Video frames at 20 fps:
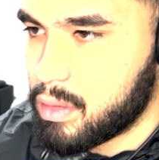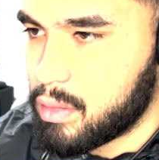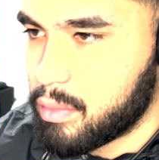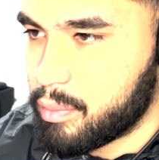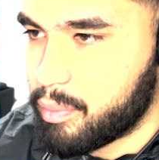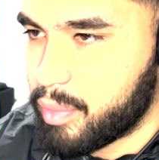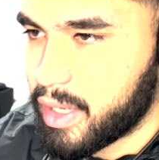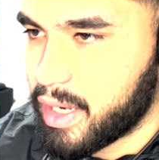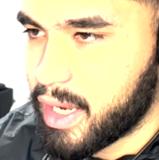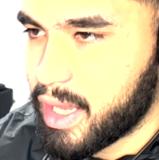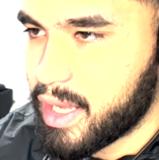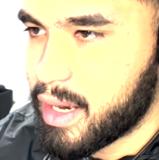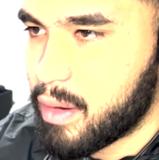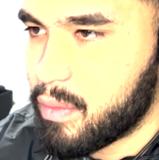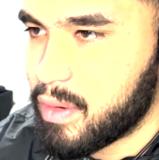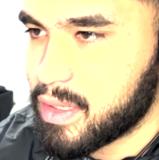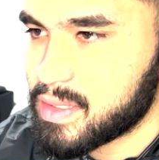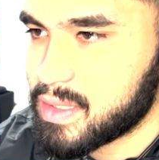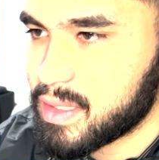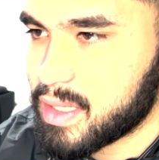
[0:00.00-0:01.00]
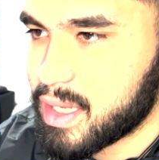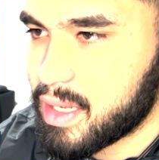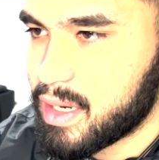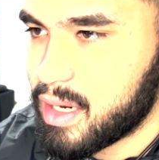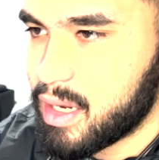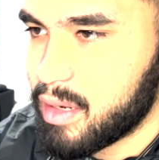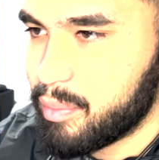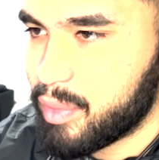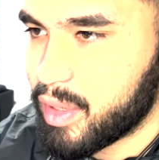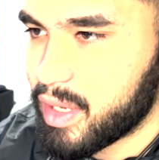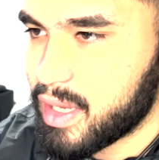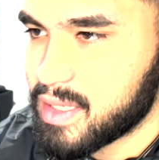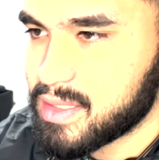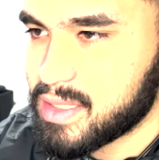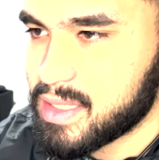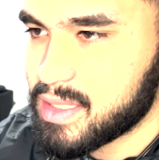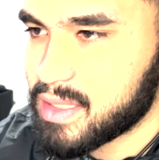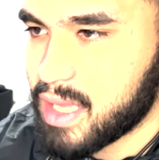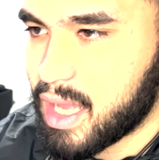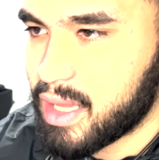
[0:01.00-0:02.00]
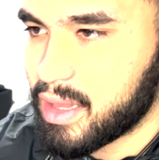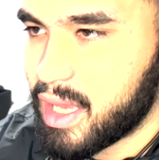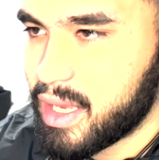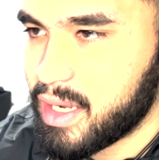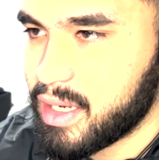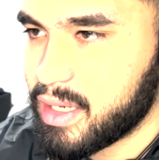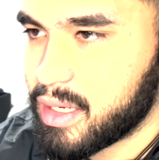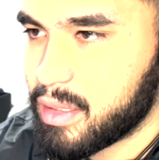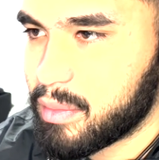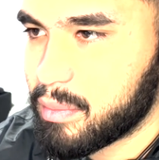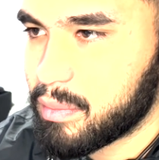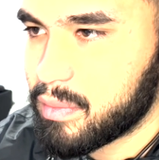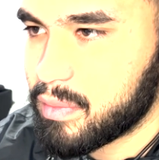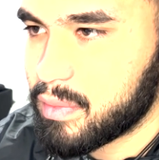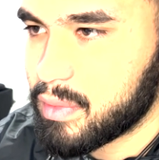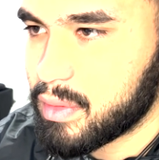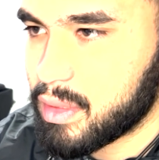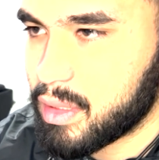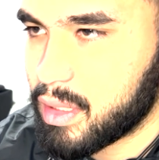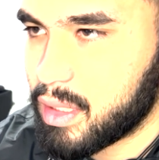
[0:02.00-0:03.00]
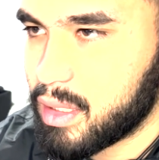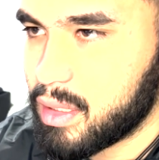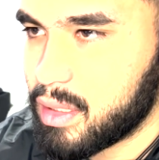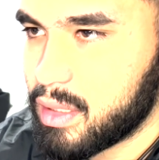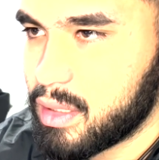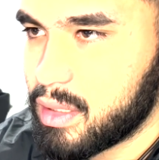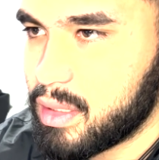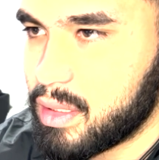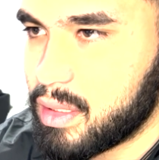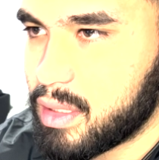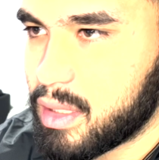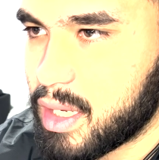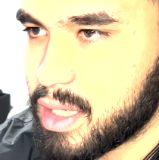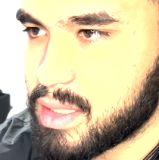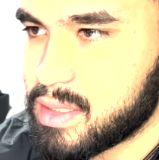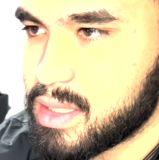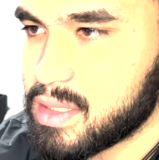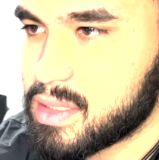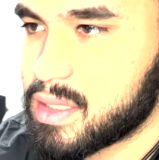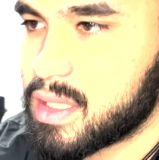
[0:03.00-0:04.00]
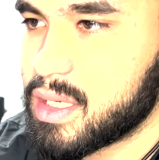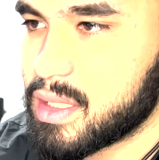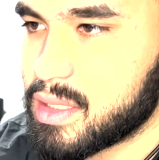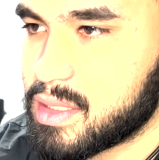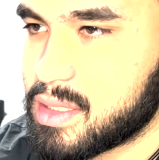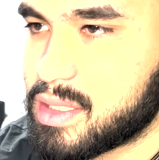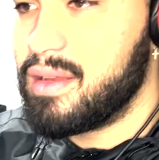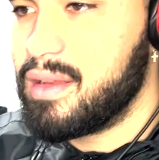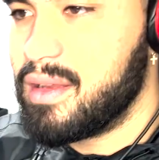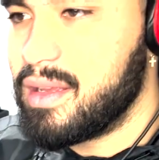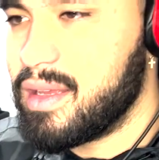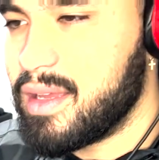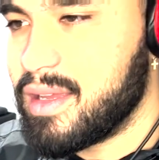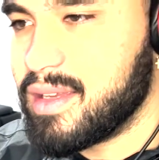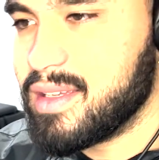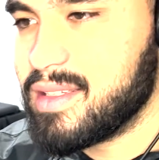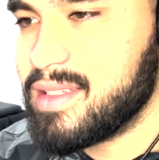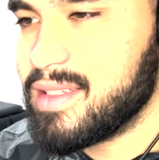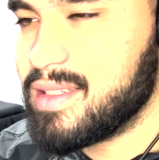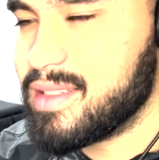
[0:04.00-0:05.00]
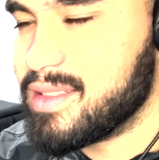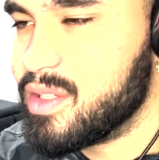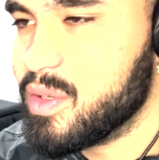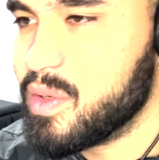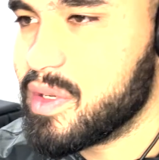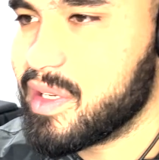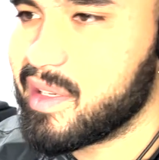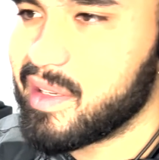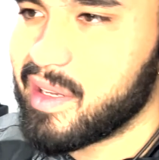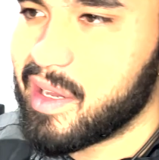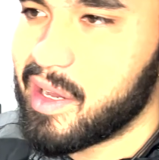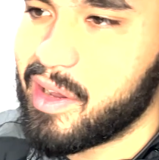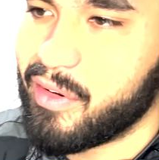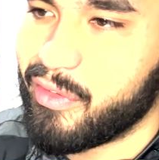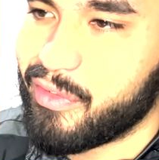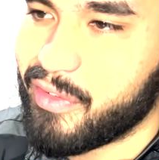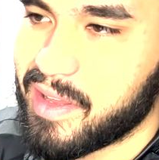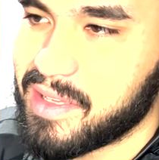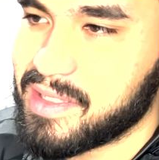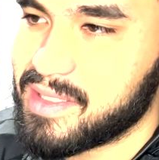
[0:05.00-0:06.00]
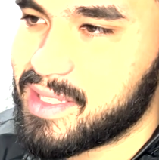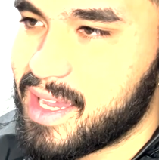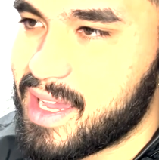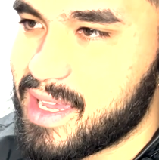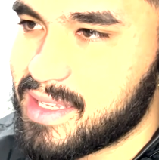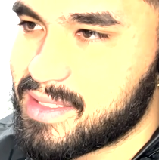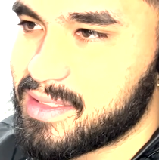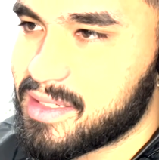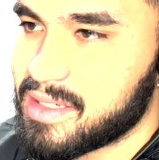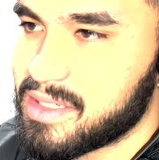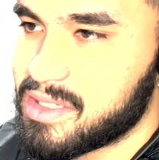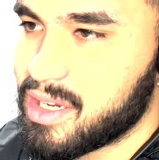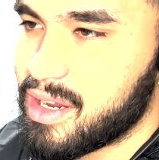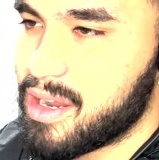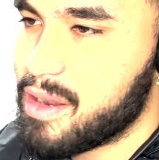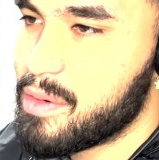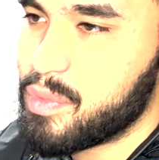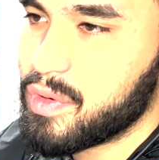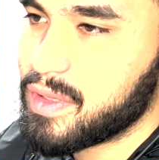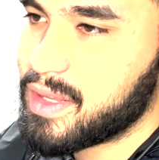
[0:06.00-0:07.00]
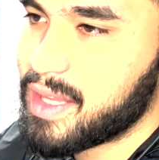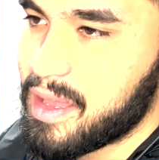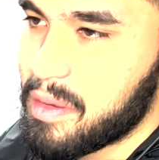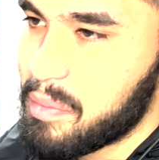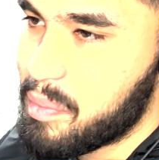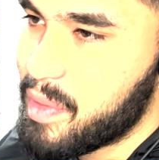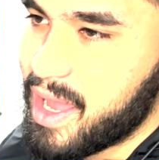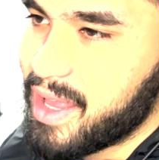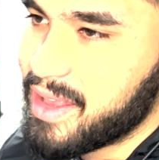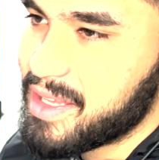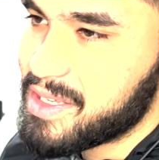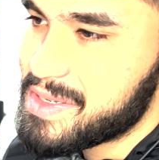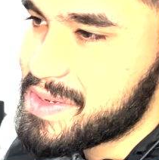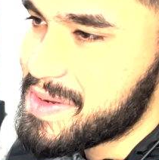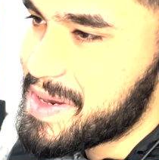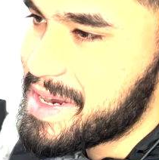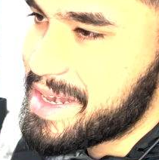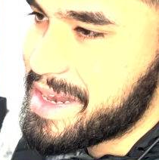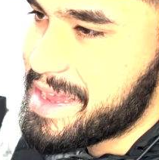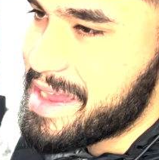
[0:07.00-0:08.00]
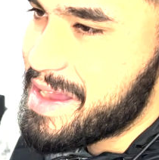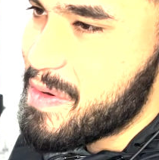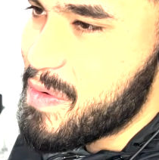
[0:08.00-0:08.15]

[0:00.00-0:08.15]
Pereira wants to get up, but Izzy's not letting him. Yup. Izzy's good. Izzy's doing a fantastic job with that balance right now.